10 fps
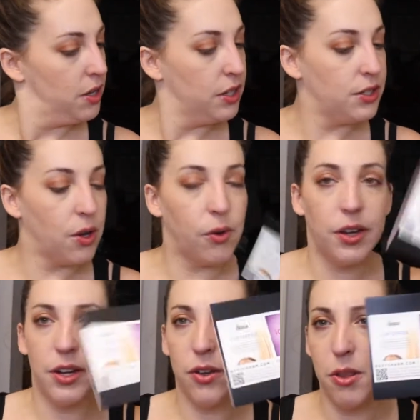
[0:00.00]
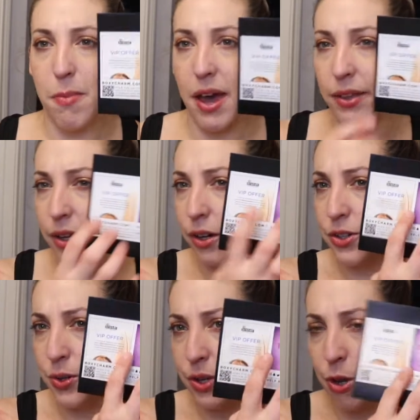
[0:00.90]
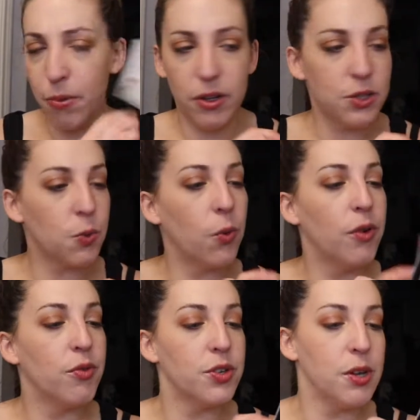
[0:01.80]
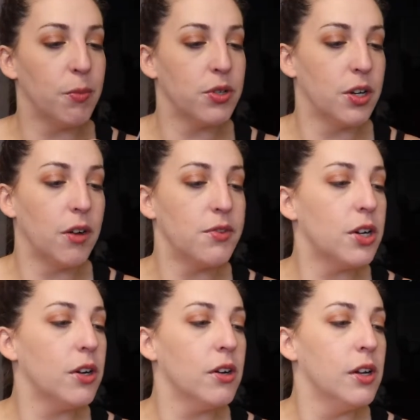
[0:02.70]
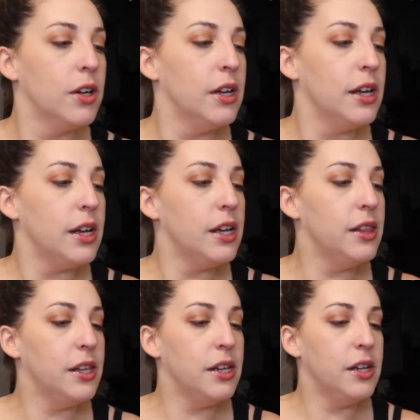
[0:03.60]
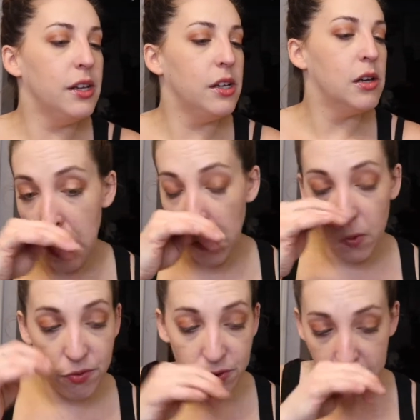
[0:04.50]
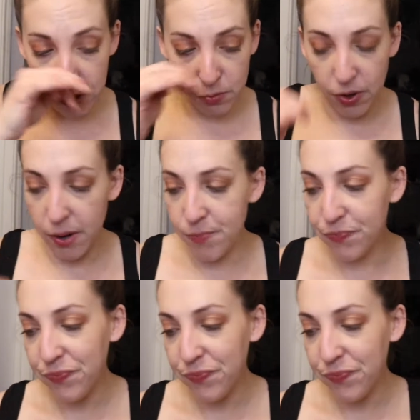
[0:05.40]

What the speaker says: So, and on the back there are two coupons, one for 10% off Tarte, and then one for Dr. Brandt.